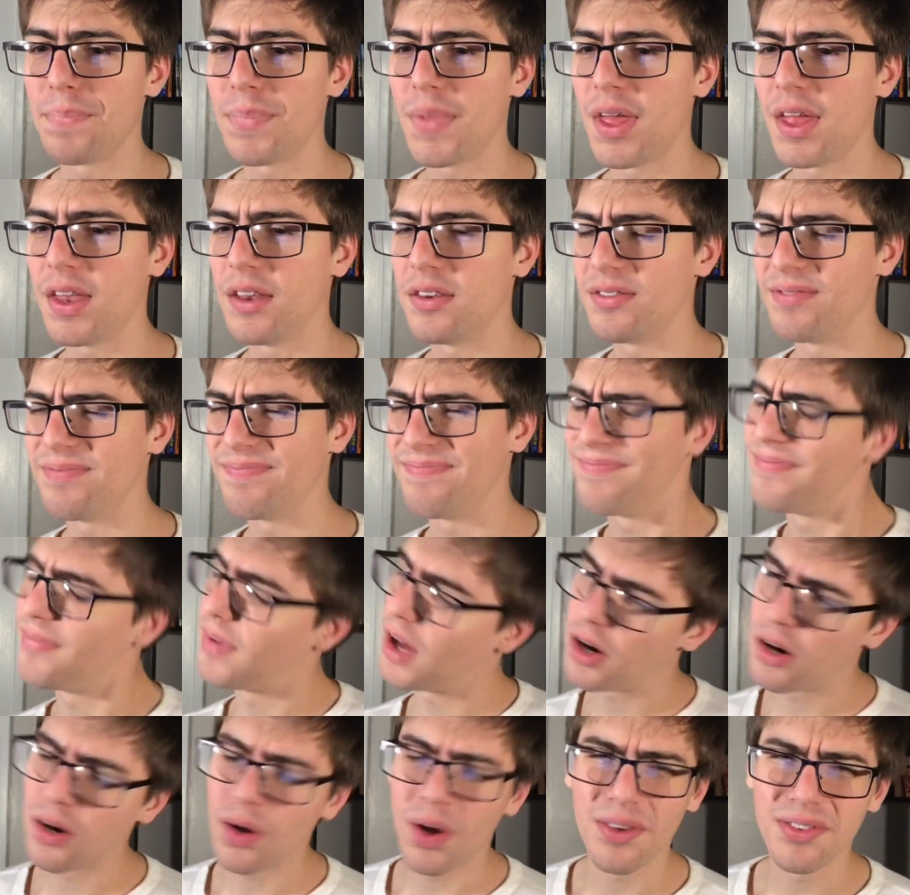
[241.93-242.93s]
And
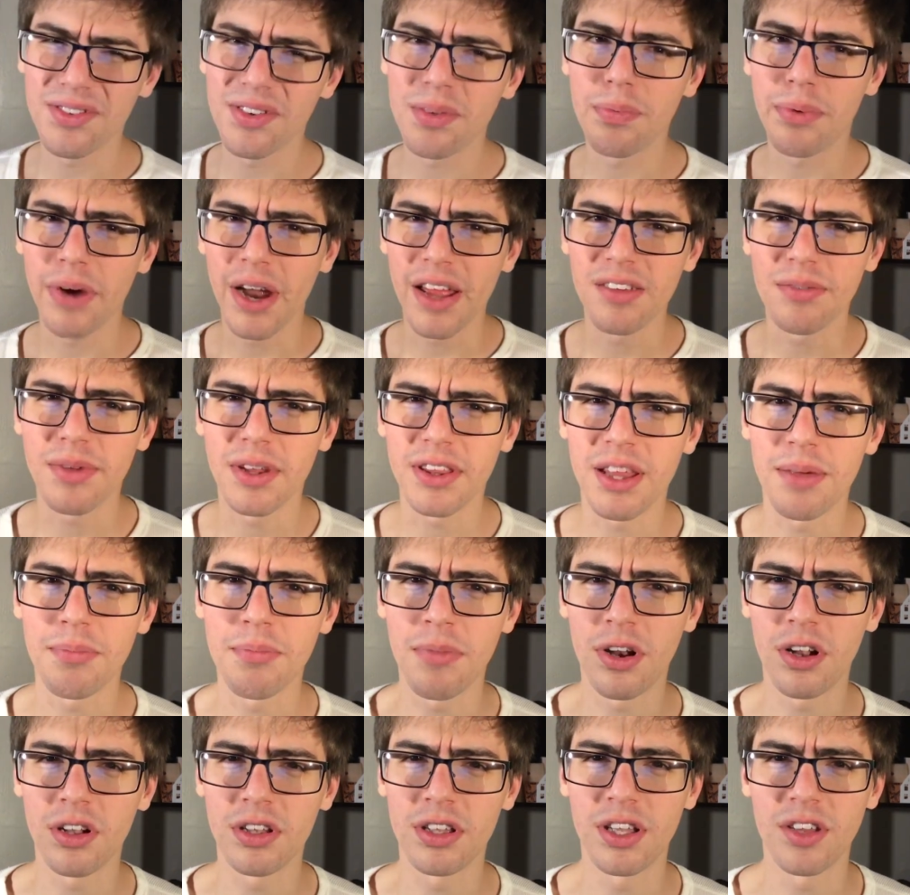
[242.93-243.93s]
I don't know, I was surprised about that
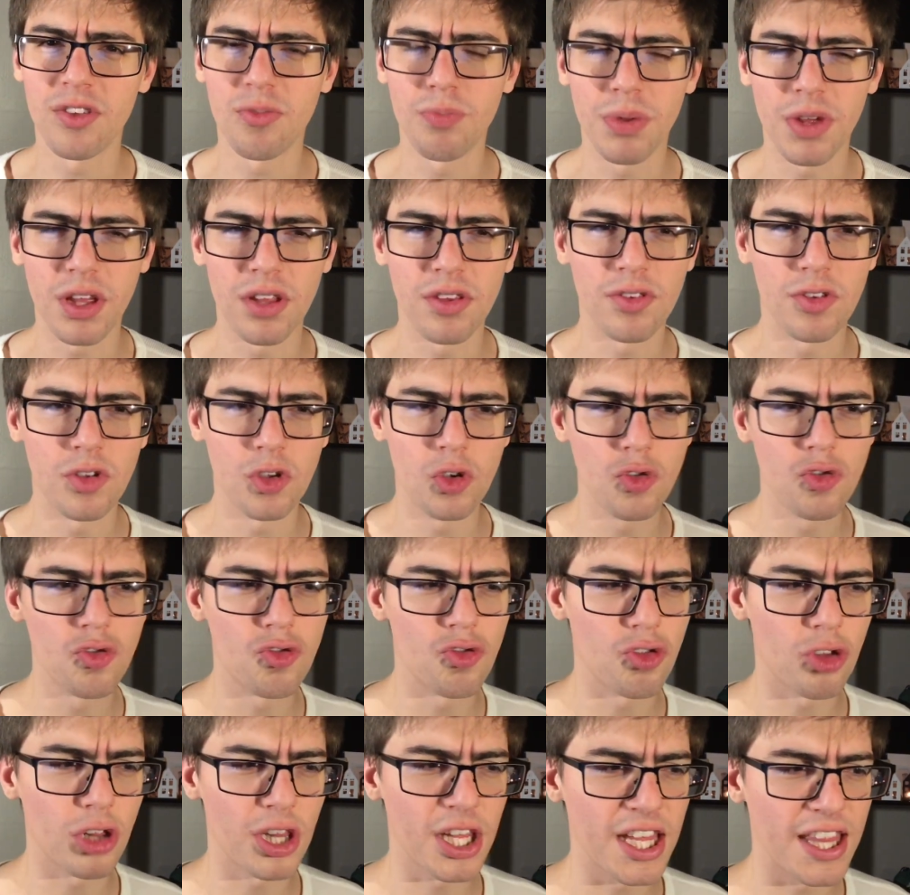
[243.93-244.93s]
muddledness, because
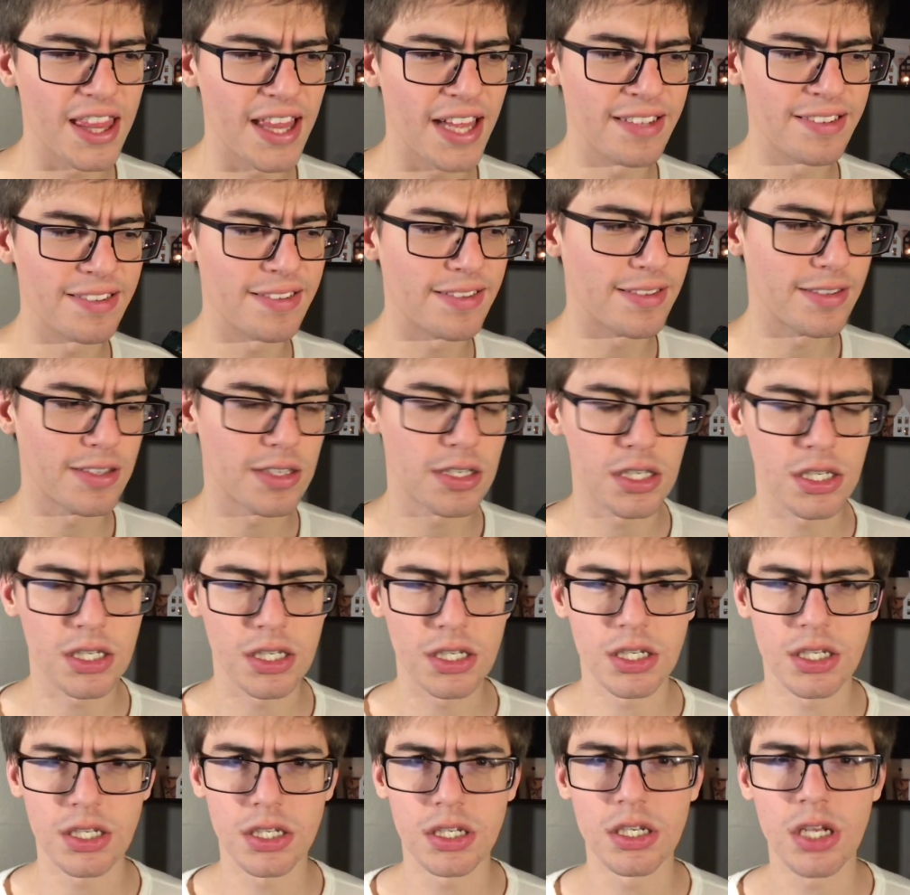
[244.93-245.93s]
usually that's
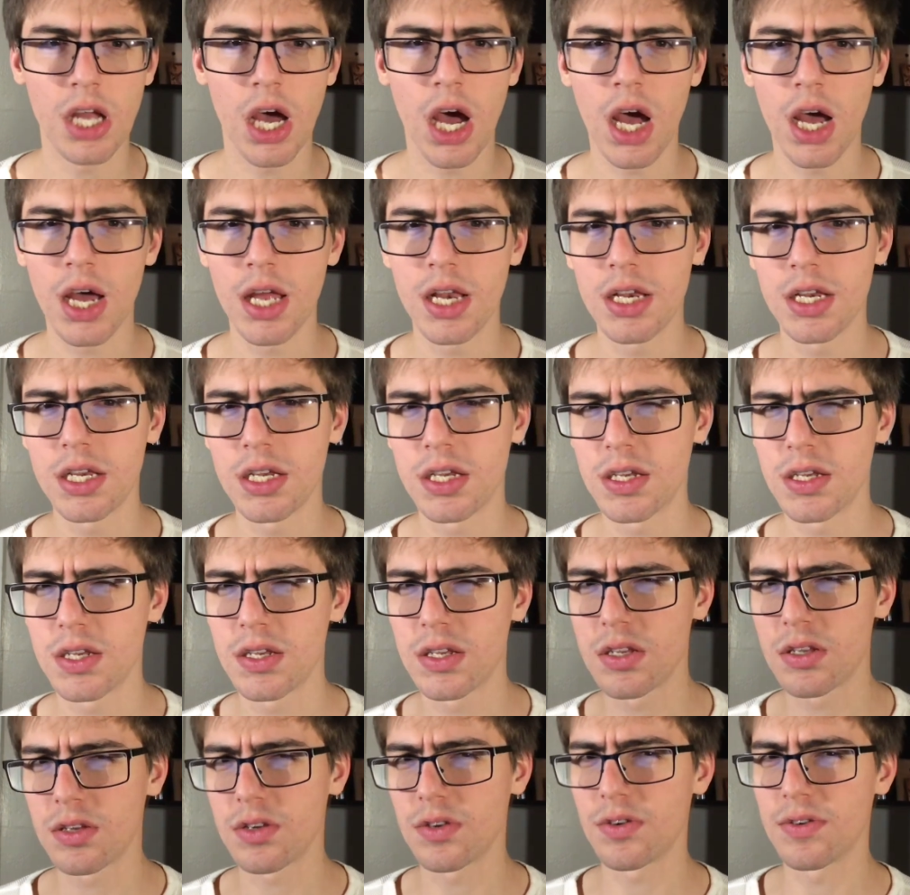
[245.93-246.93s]
not
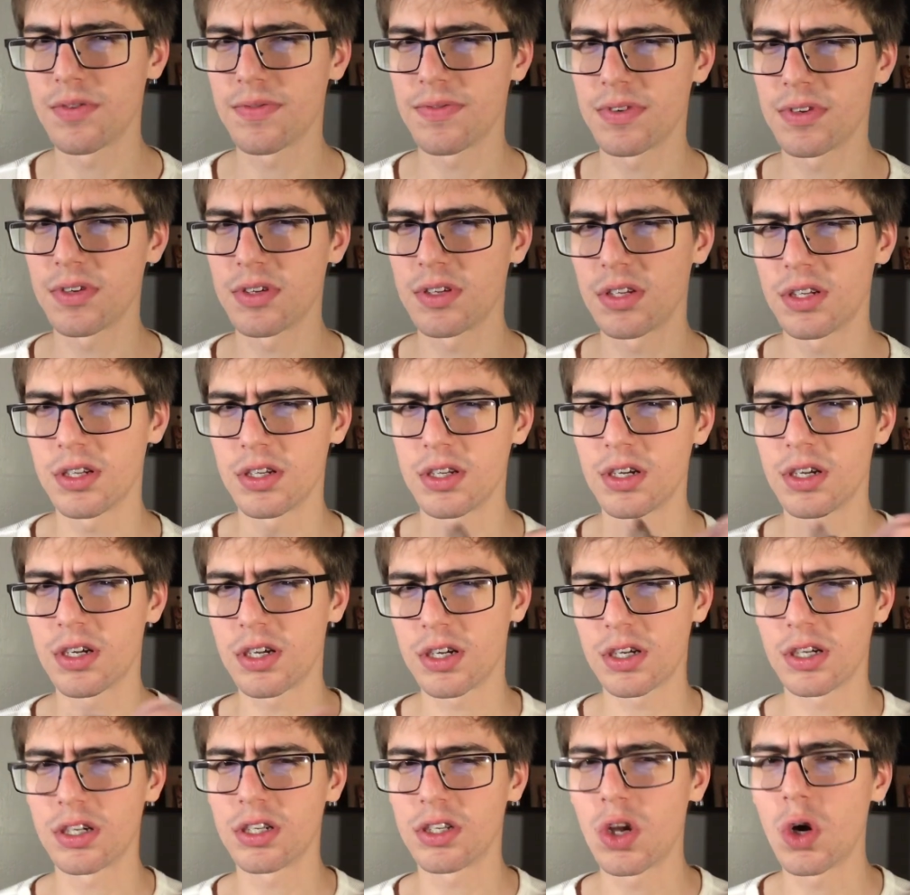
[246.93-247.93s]
sort of
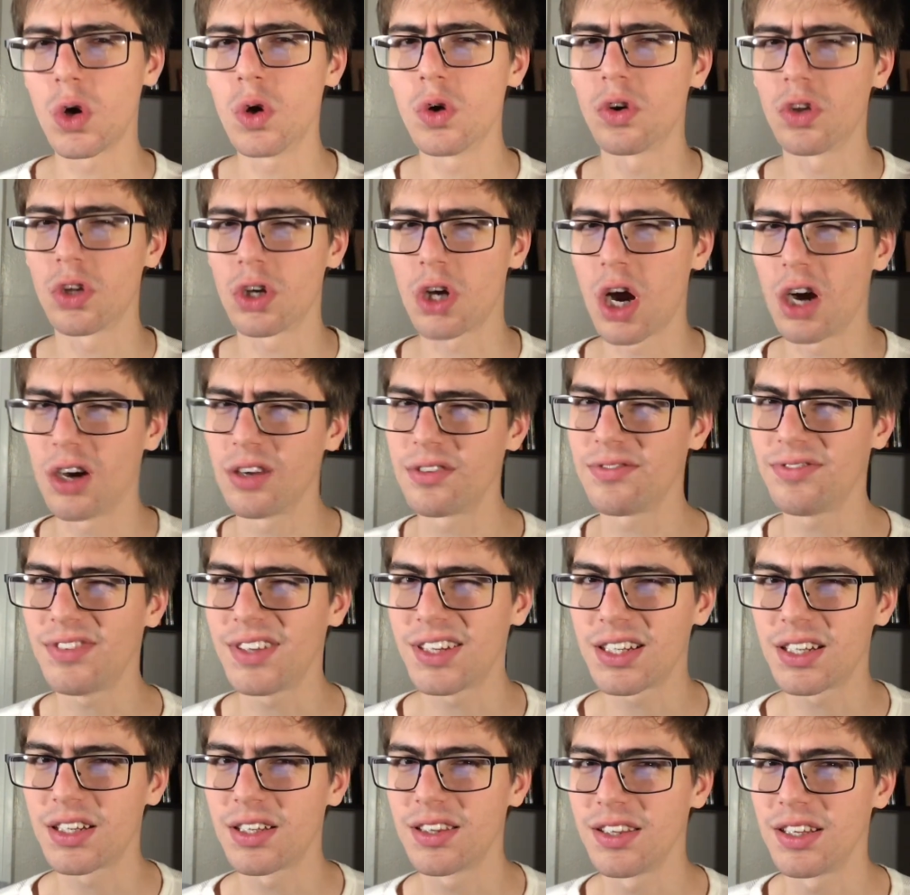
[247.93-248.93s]
a tonal
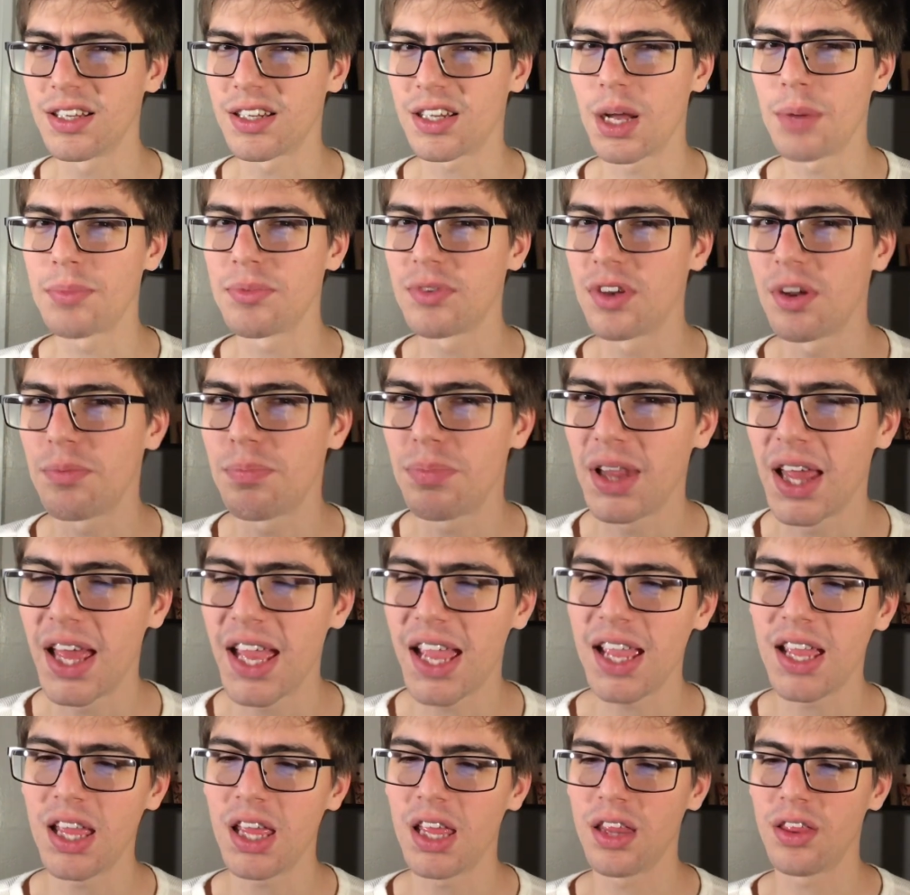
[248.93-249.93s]
conflict that comes into
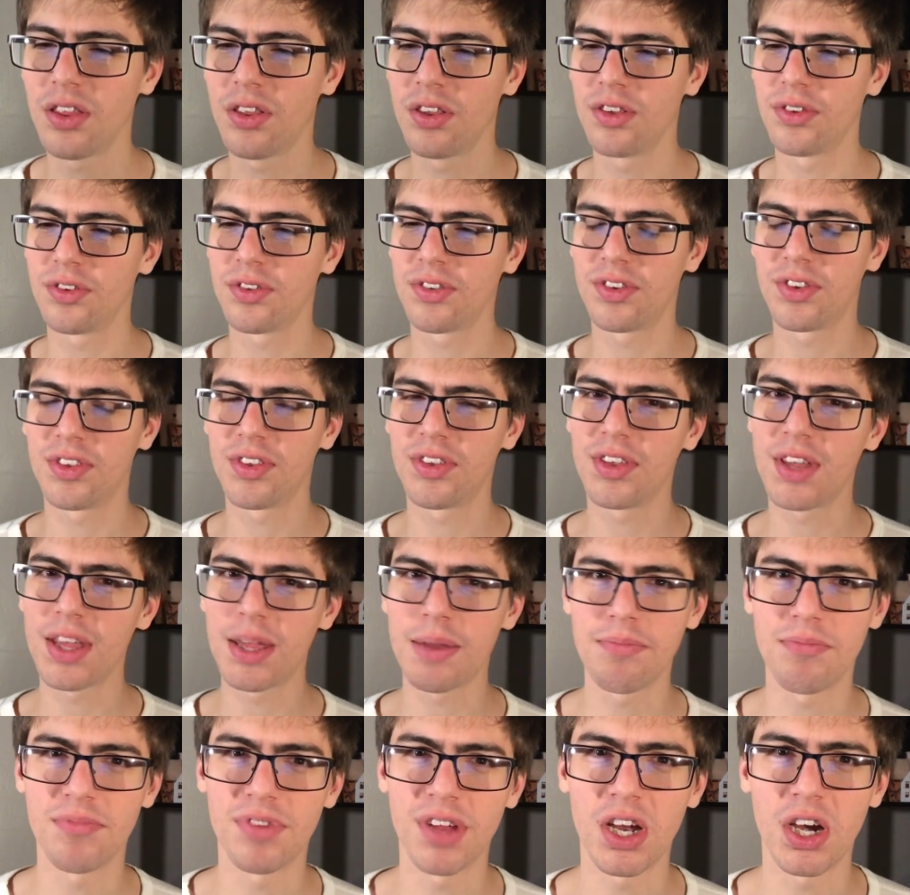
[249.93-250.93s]
play. Those
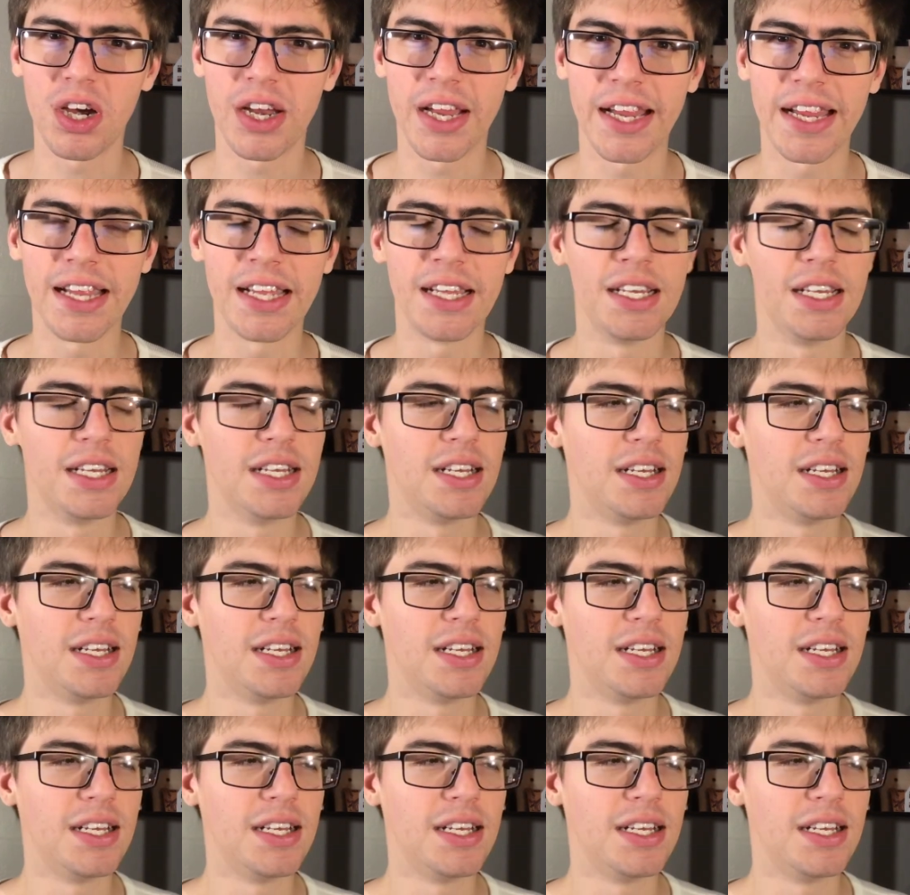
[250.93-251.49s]
seem very